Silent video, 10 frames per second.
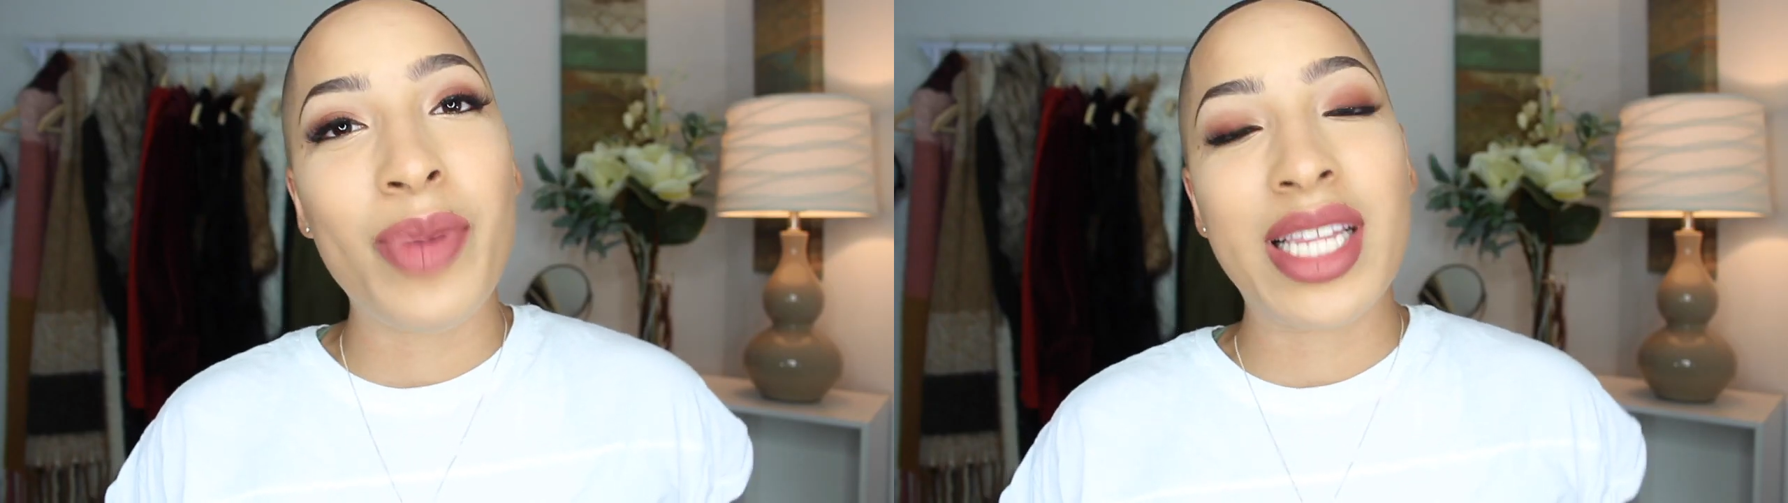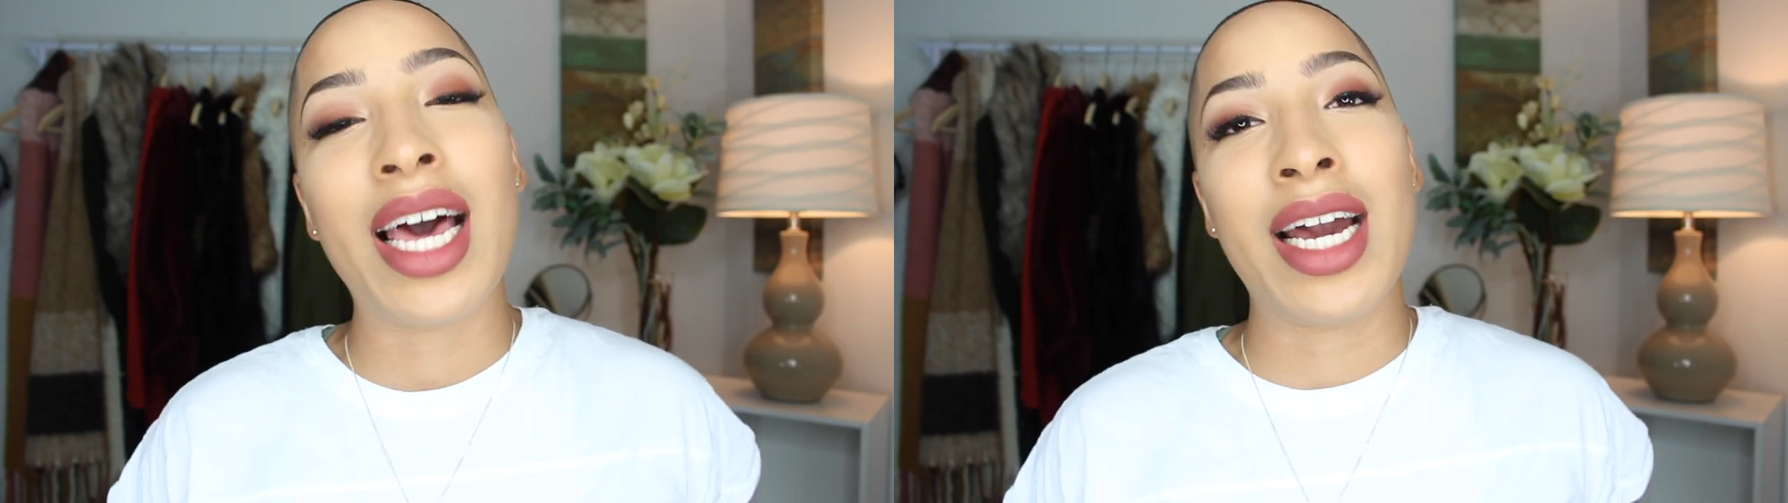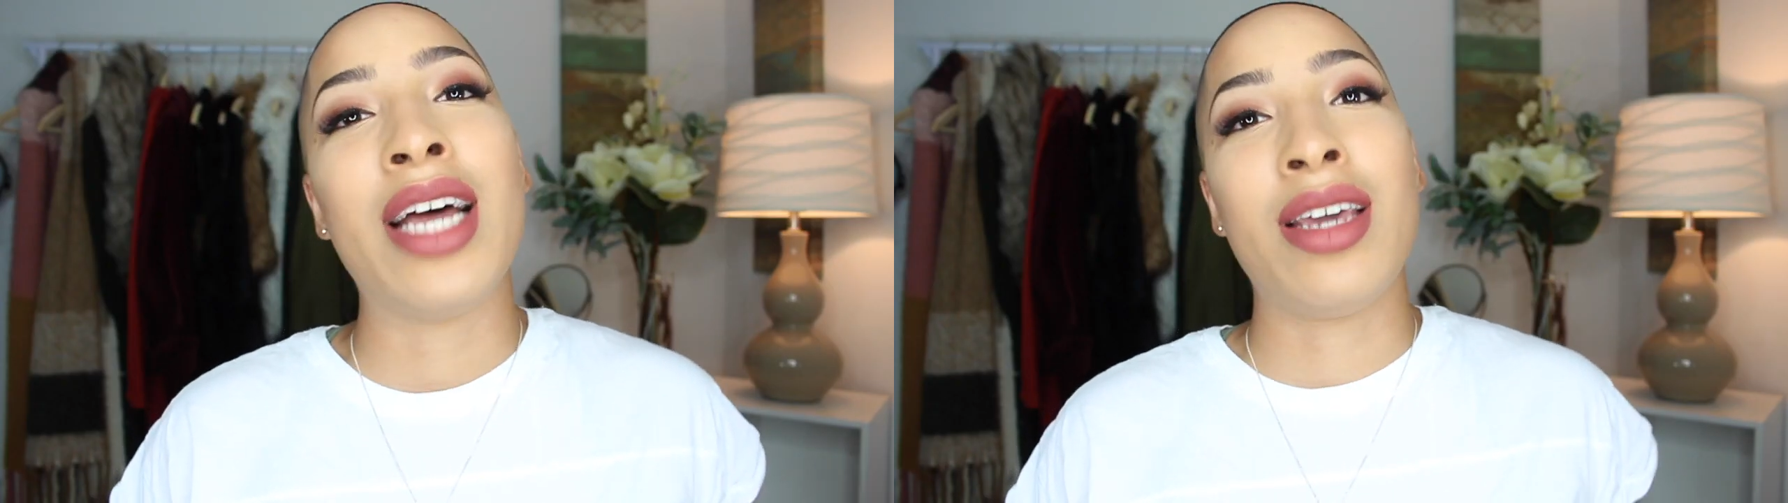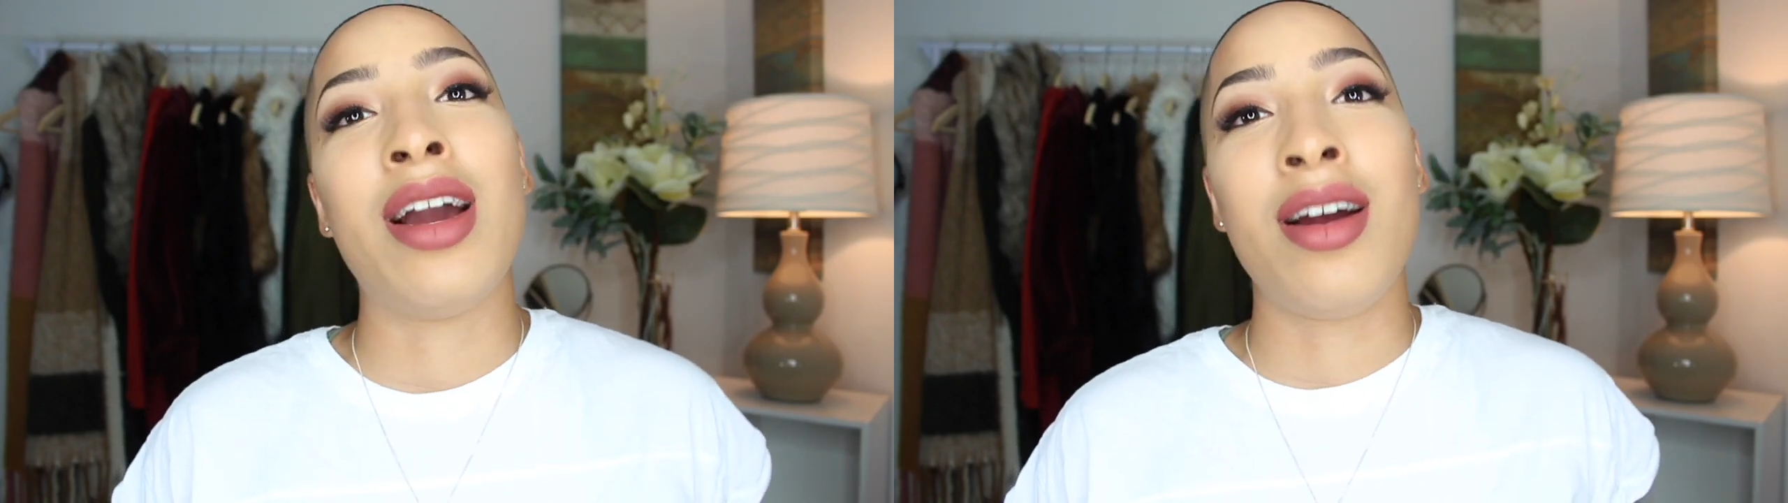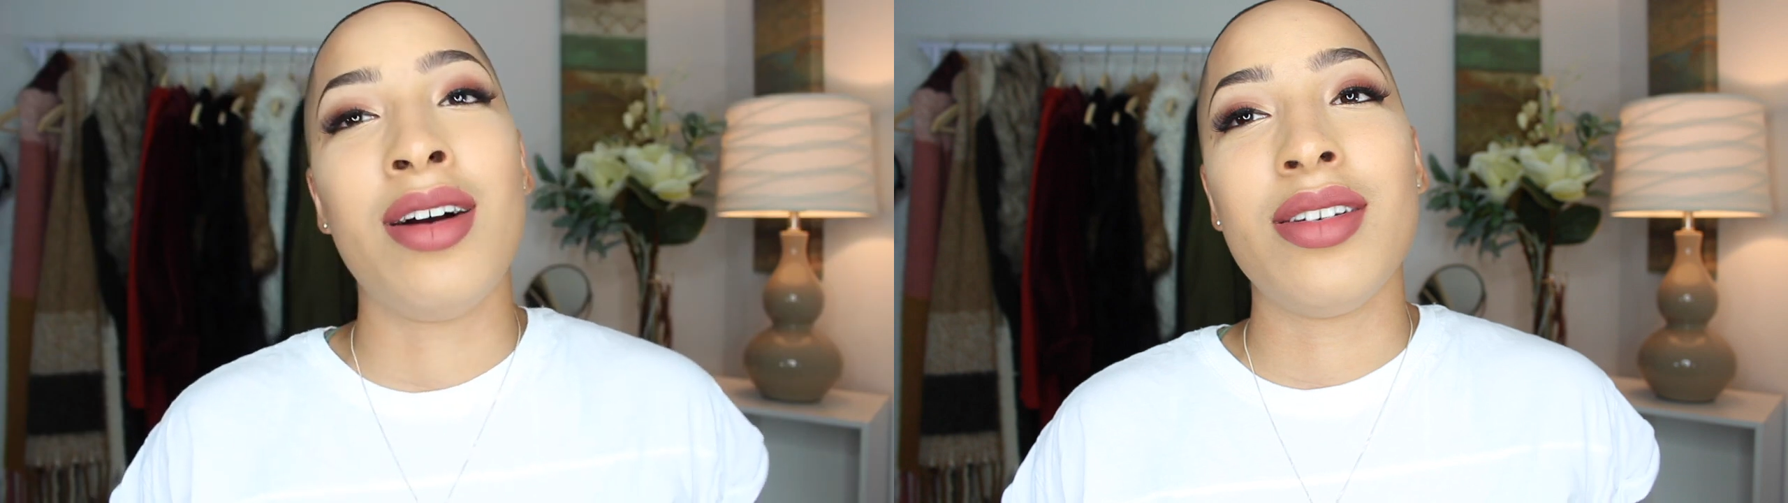been like other
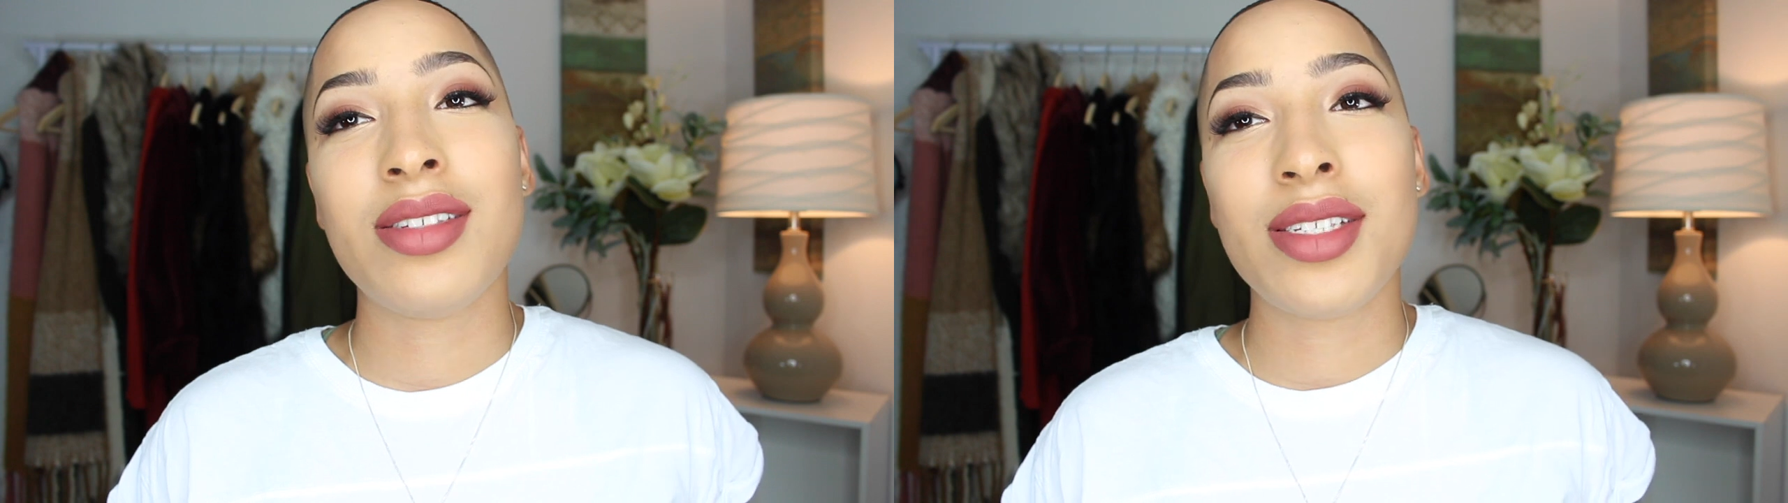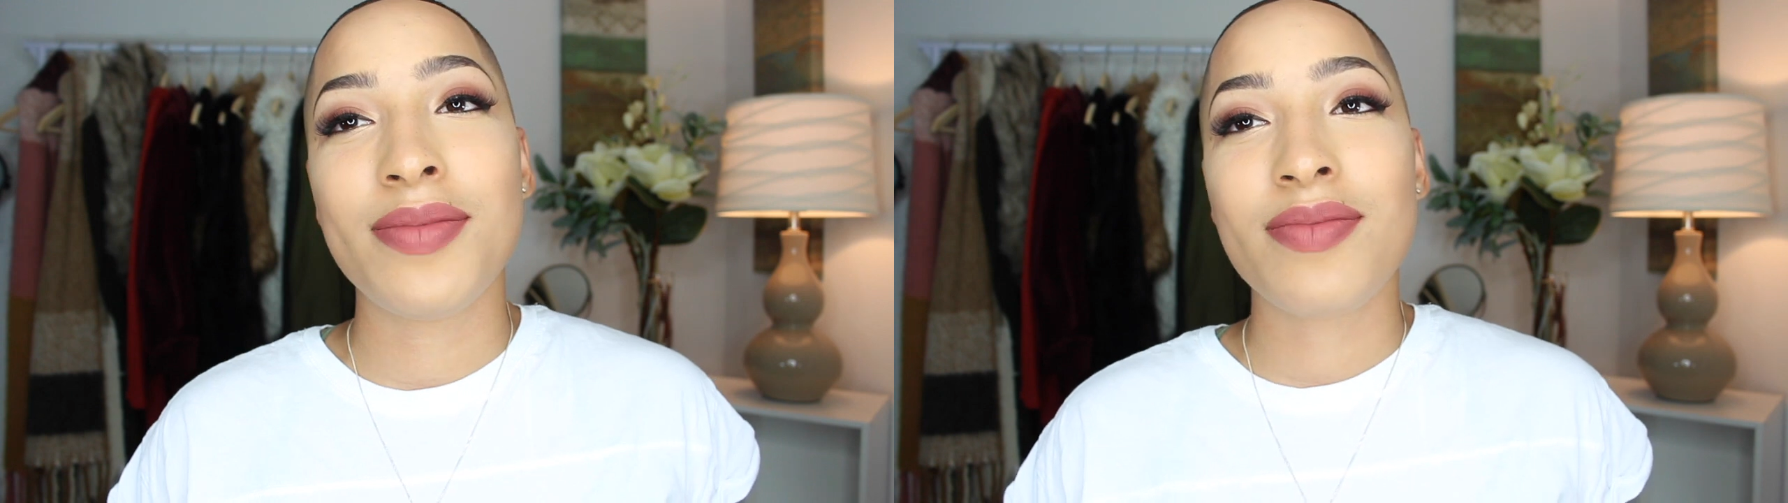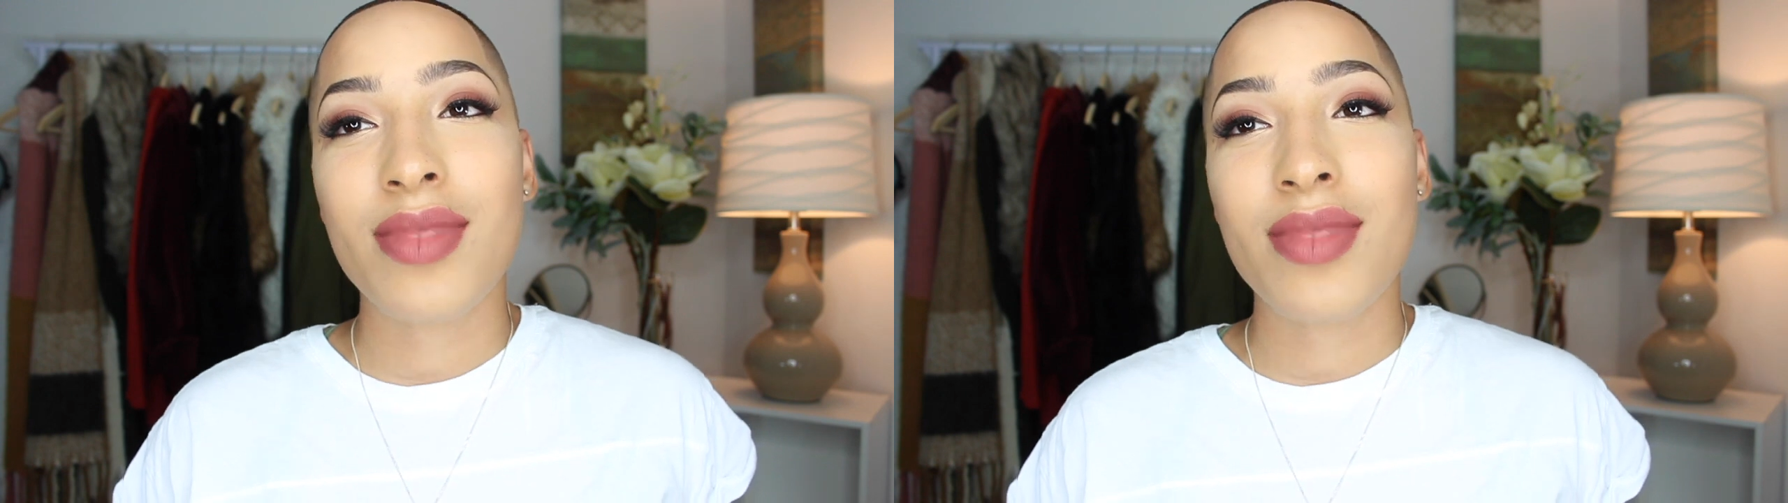girls